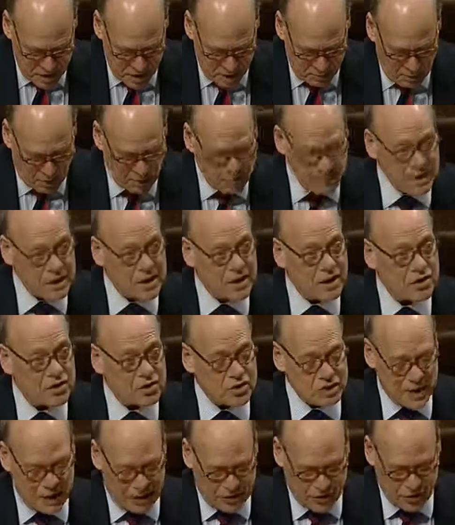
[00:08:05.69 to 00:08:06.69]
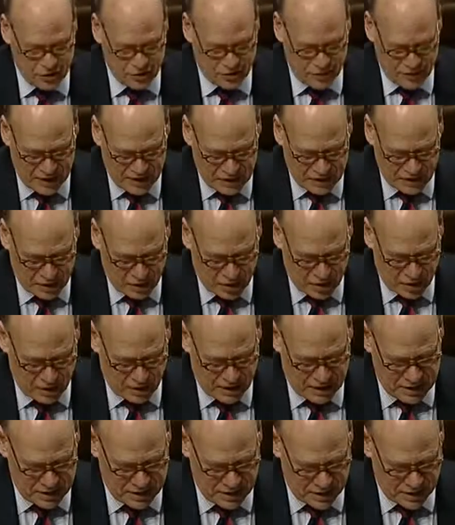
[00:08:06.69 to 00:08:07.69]
among many other challenges facing our
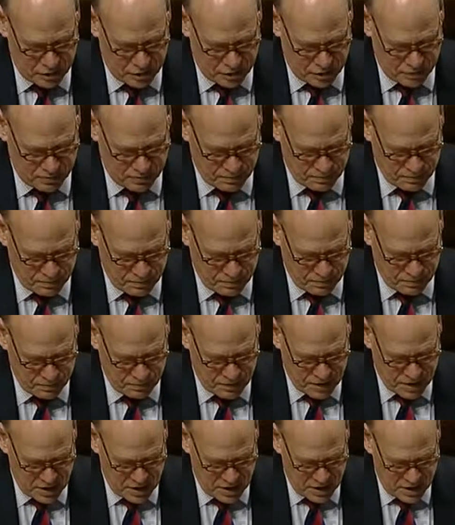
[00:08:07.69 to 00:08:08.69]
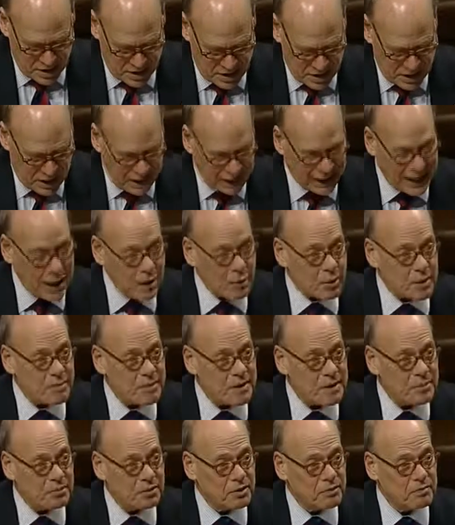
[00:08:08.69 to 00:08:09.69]
great nation. Allowing
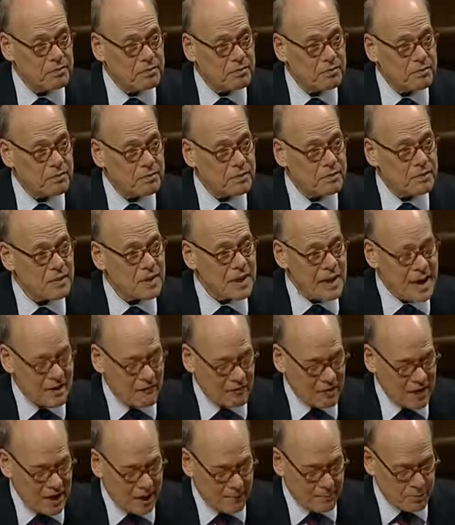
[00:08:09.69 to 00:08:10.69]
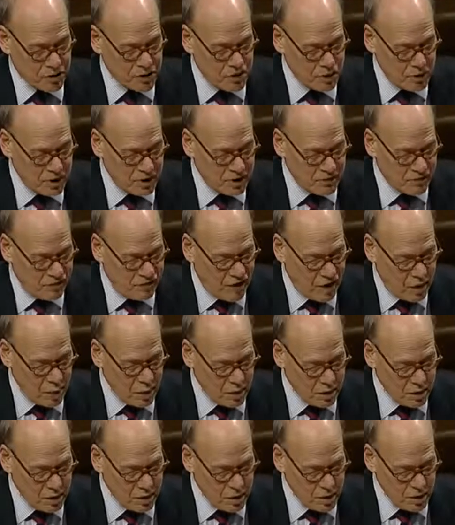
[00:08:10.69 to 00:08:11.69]
people every opportunity to
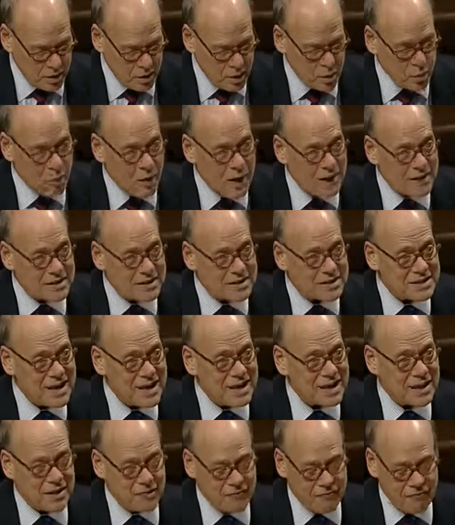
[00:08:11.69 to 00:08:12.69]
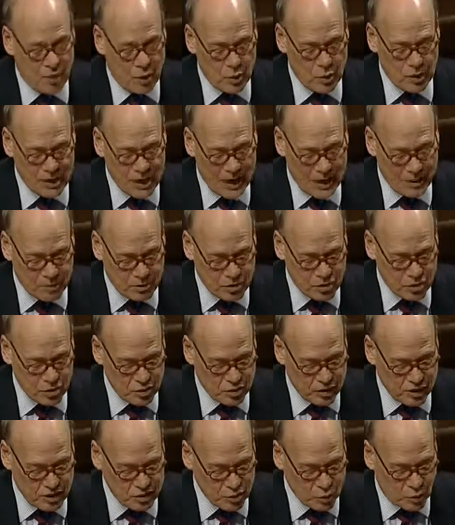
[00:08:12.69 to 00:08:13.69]
vote rather than taking voting
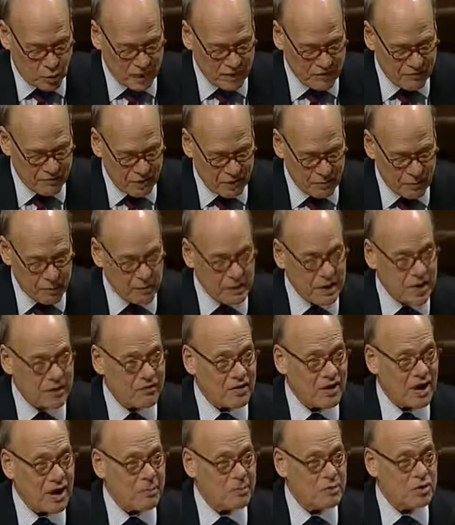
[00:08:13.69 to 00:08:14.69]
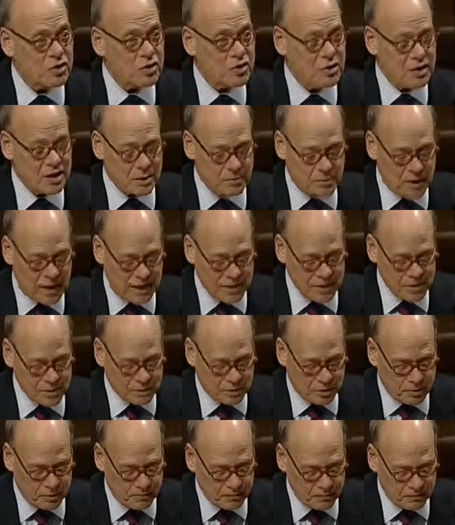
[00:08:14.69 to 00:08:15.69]
opportunities away from them at every opportunity
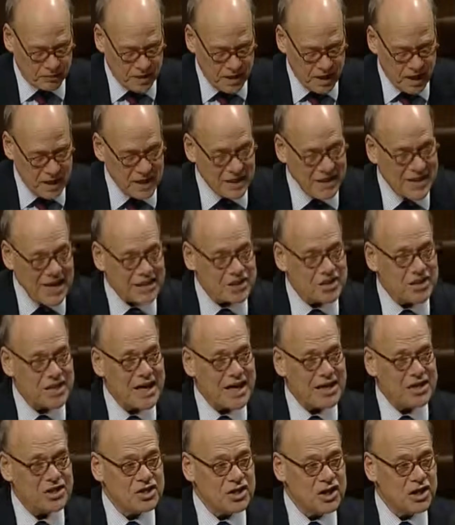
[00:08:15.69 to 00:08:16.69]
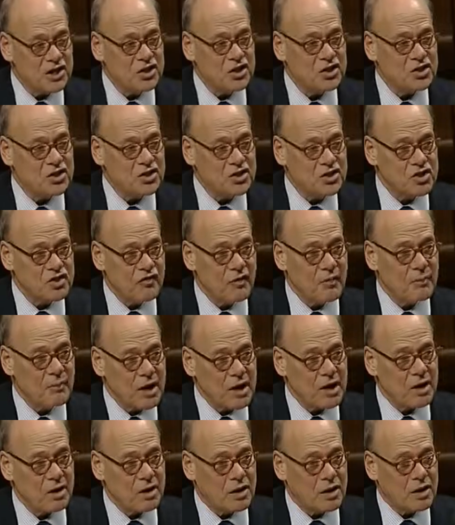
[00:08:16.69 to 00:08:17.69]
possible. That's the antithesis of
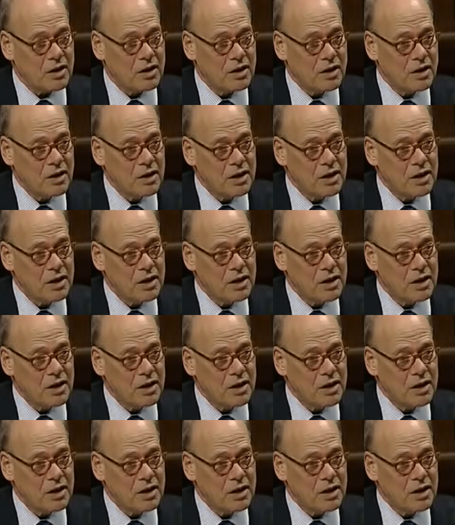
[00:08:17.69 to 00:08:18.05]
America,